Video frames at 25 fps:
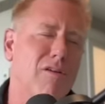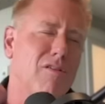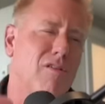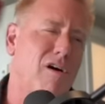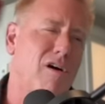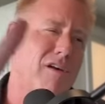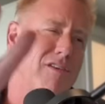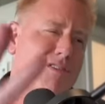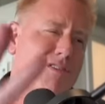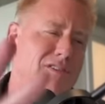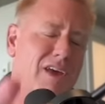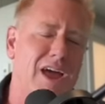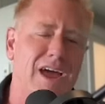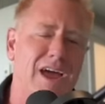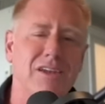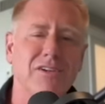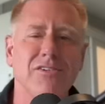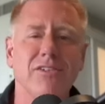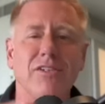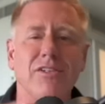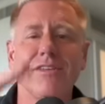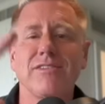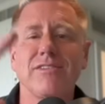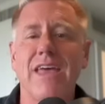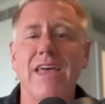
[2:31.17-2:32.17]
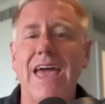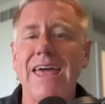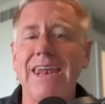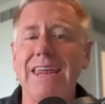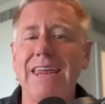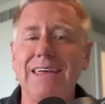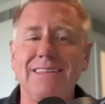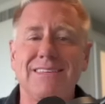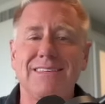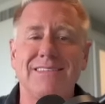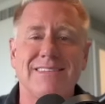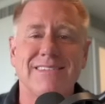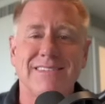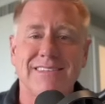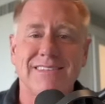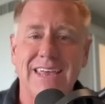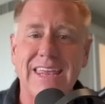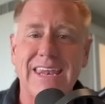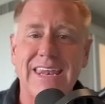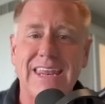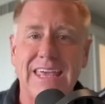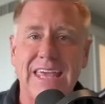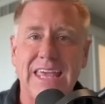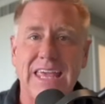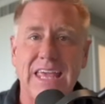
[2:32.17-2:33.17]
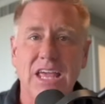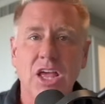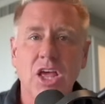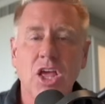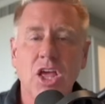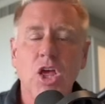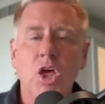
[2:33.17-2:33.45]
Los Angeles, any city